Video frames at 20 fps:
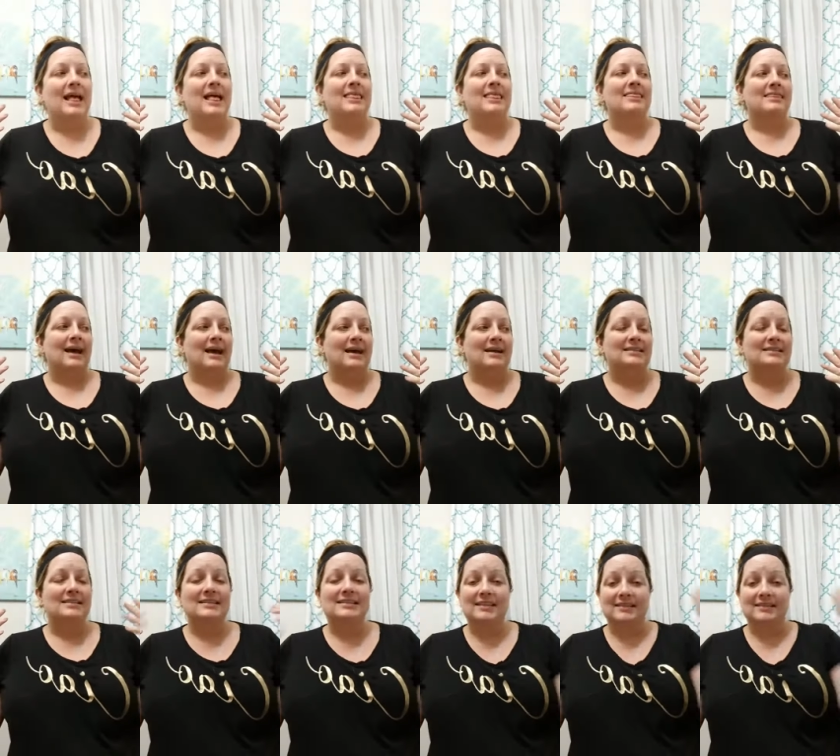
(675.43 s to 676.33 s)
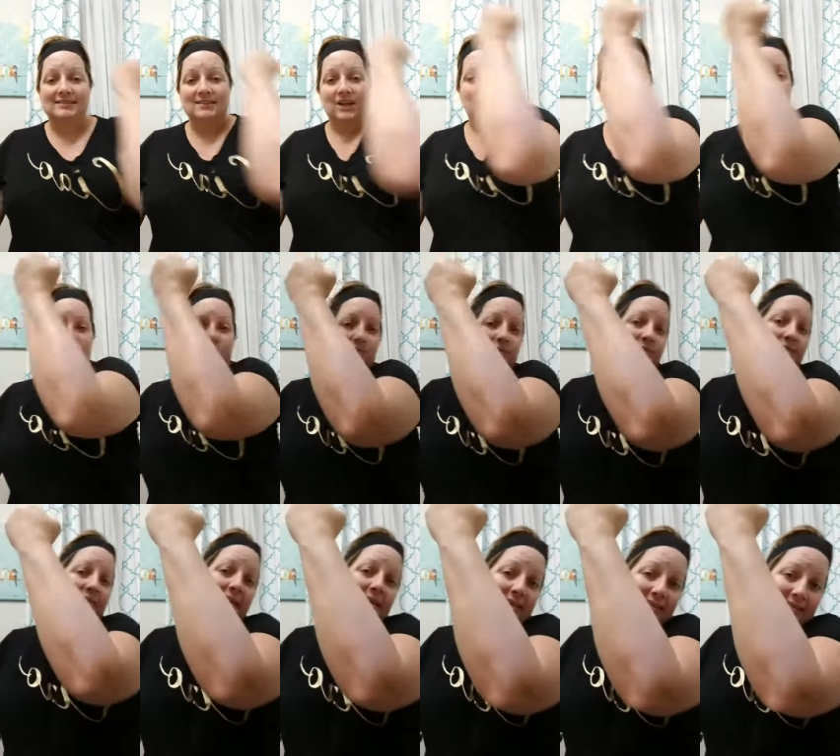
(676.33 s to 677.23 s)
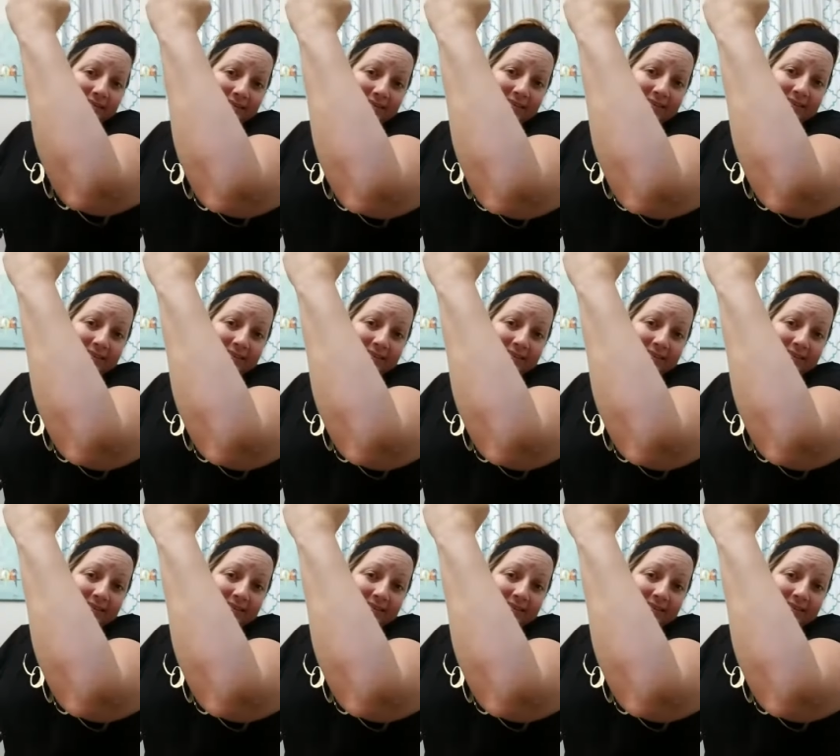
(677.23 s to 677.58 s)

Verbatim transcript: that does not do this,